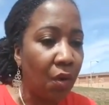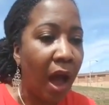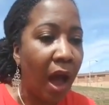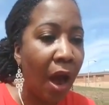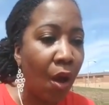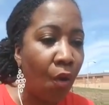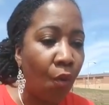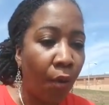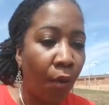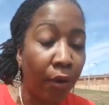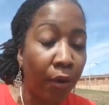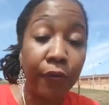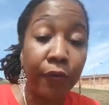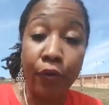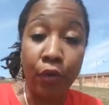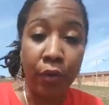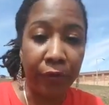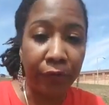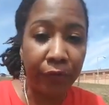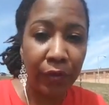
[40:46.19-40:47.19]
our work
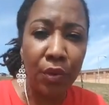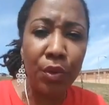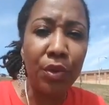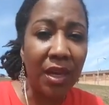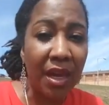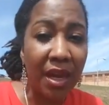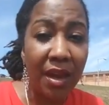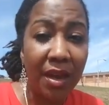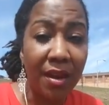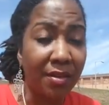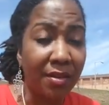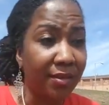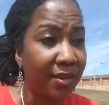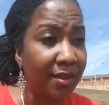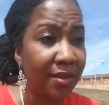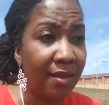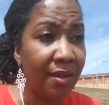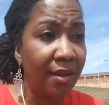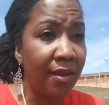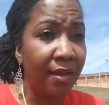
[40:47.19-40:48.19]
for a few years,
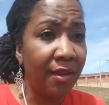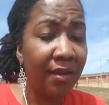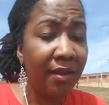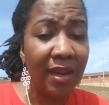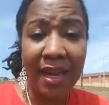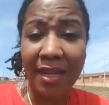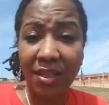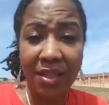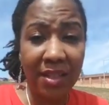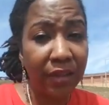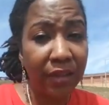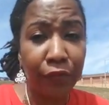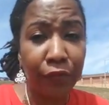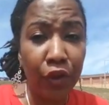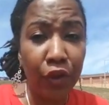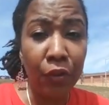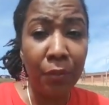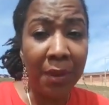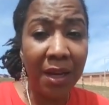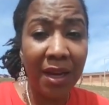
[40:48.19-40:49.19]
not just a
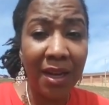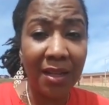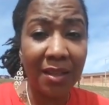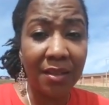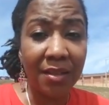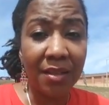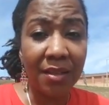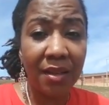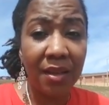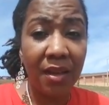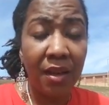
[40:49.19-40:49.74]
few months,